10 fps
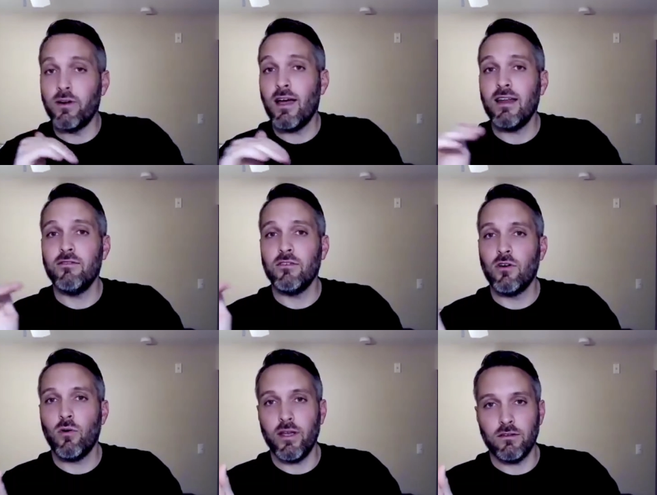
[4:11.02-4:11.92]
not even
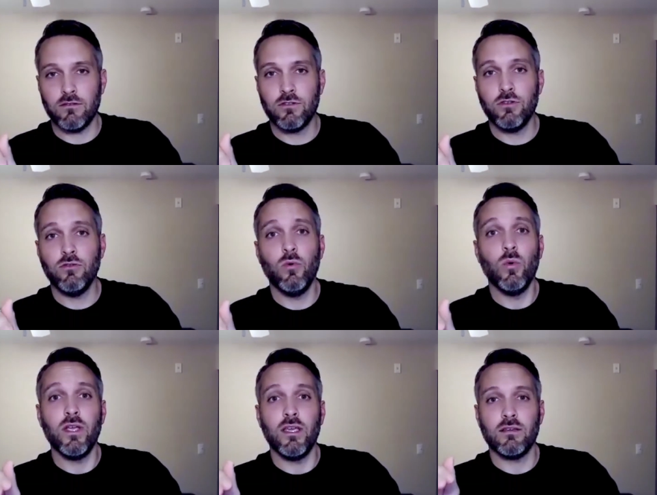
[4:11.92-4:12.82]
quite two
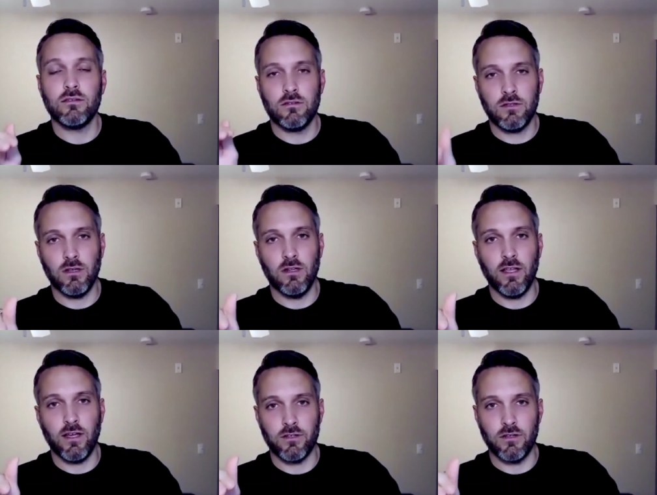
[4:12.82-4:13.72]
weeks till
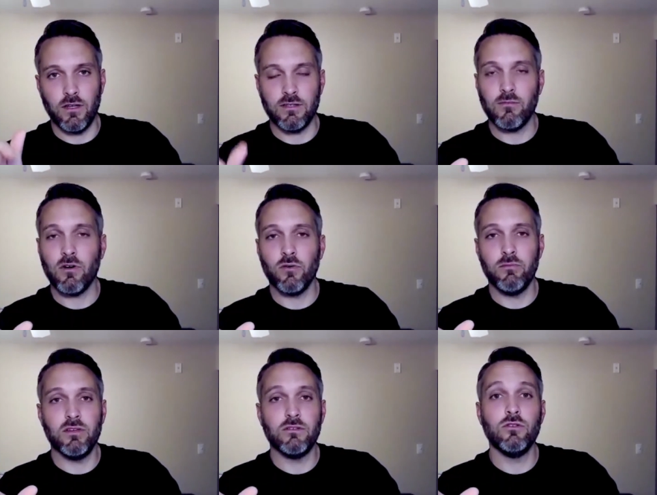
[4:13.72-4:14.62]
election day. Tomorrow would
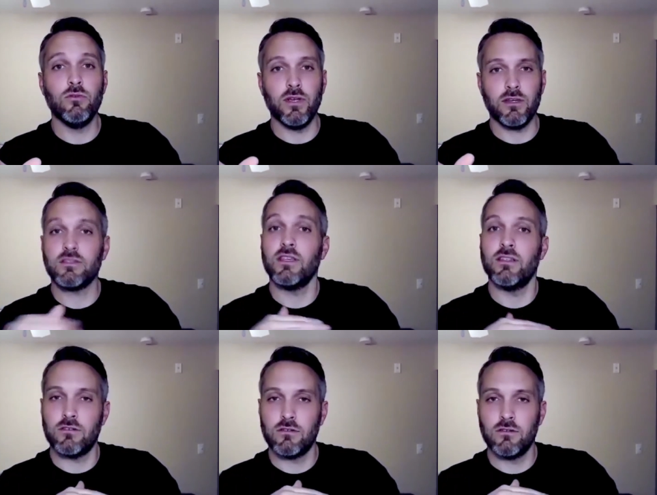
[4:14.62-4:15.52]
be two weeks
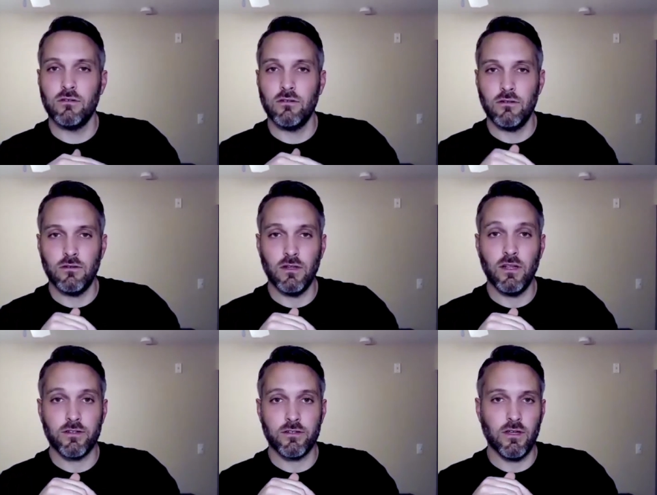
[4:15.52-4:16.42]
since
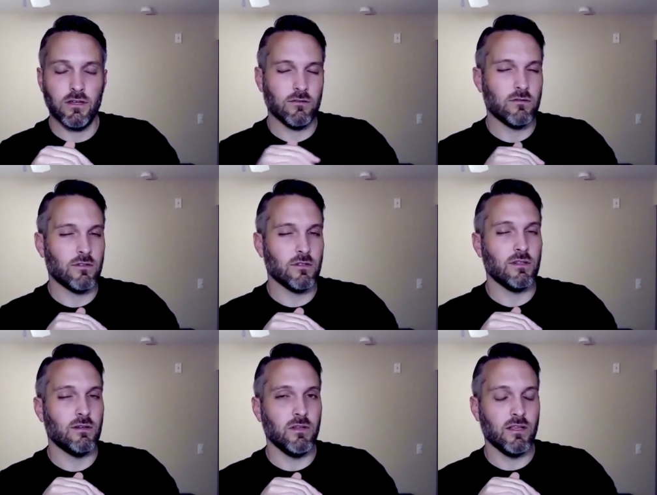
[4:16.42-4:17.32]
election day. So just a
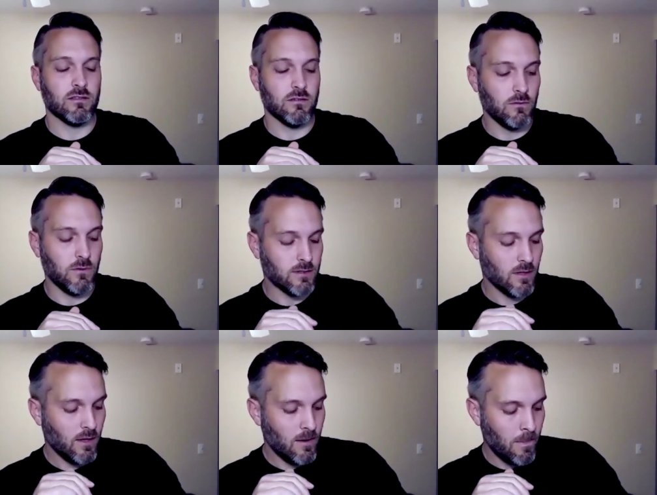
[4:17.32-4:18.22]
little bit less than two weeks.
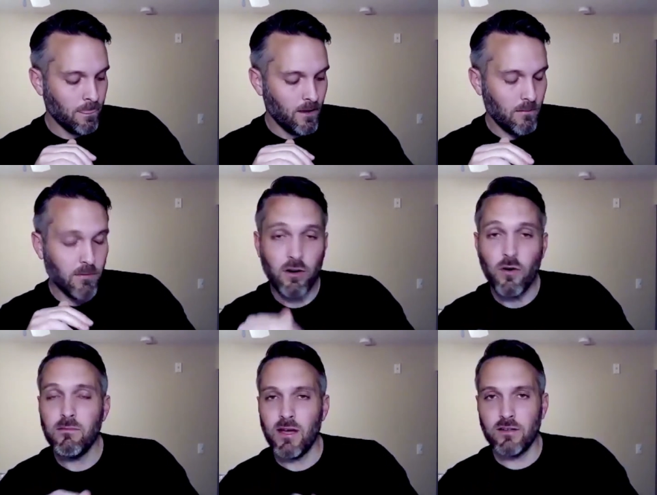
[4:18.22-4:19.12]
But
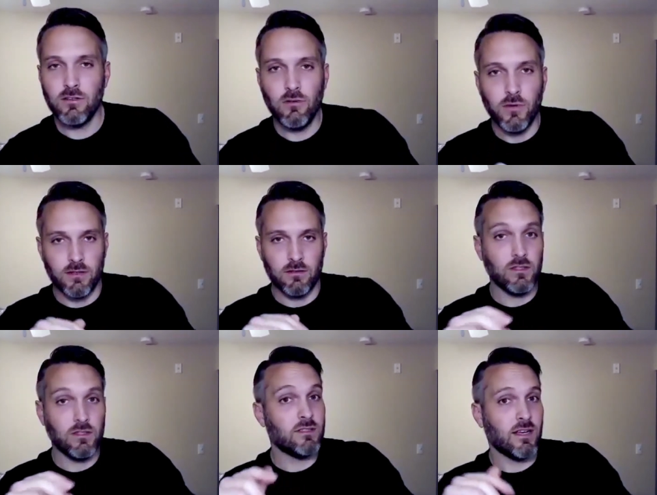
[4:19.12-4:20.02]
going back two weeks, so
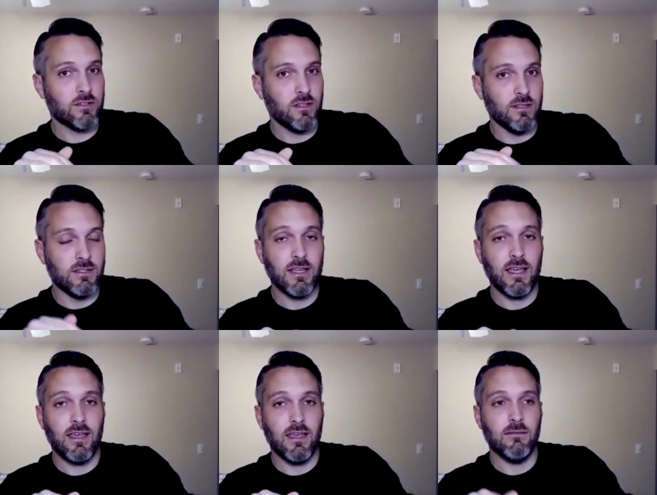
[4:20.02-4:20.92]
this is actually the
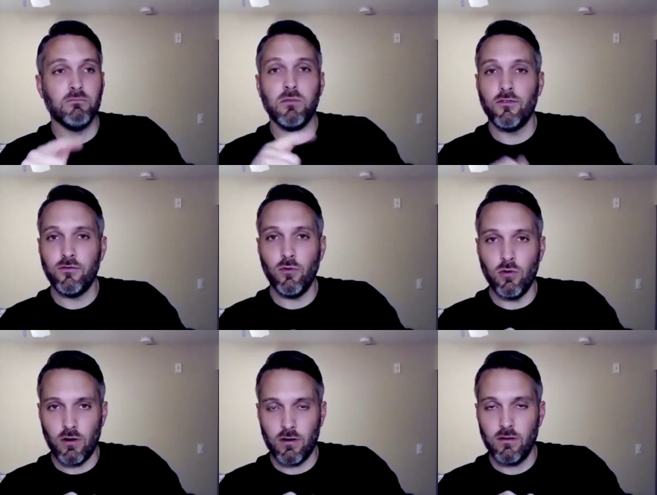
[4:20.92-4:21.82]
day
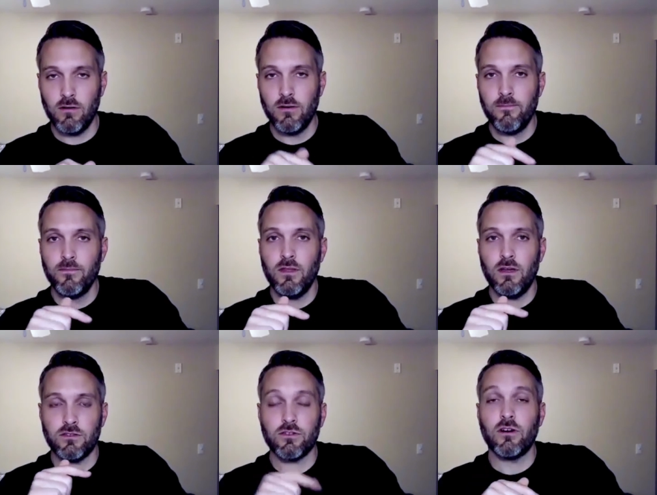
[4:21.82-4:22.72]
before, uh,
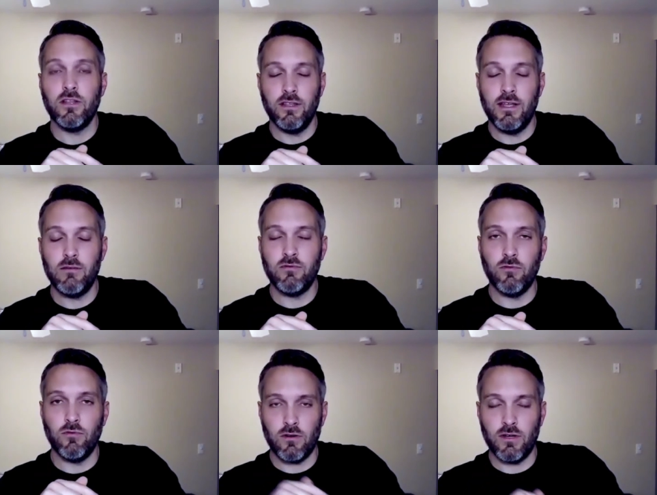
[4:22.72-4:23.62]
starting the day
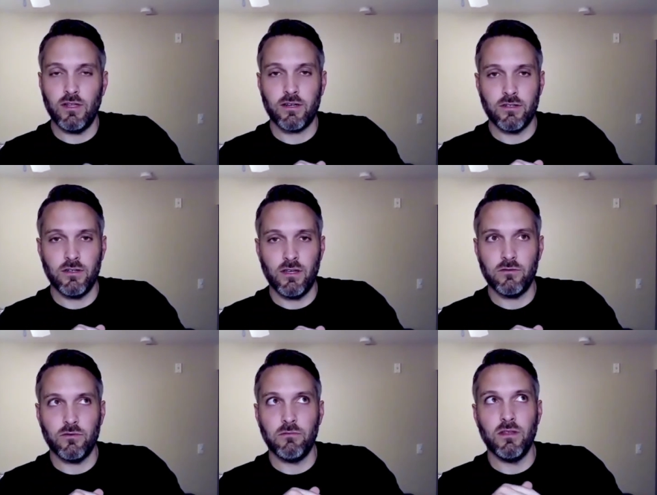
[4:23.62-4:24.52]
before election day.
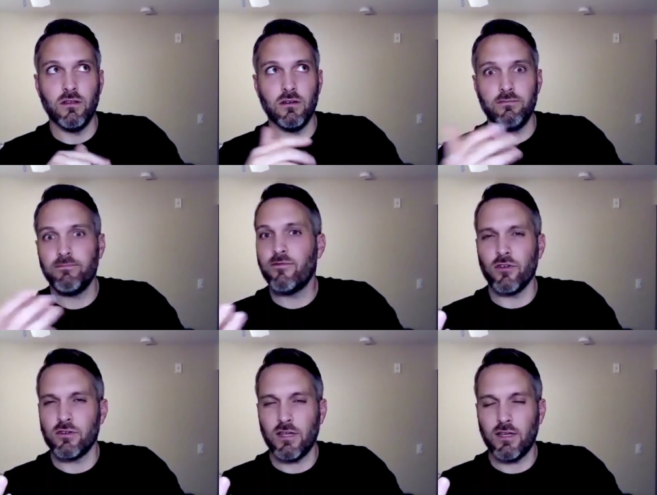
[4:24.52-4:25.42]
So it would be the
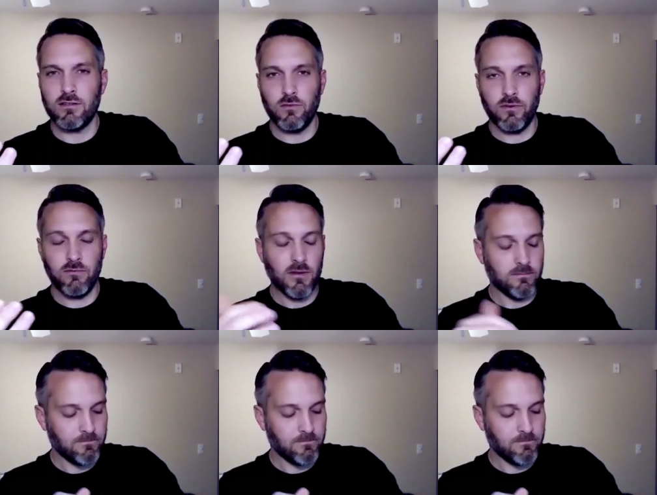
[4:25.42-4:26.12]
first, I guess it would have been.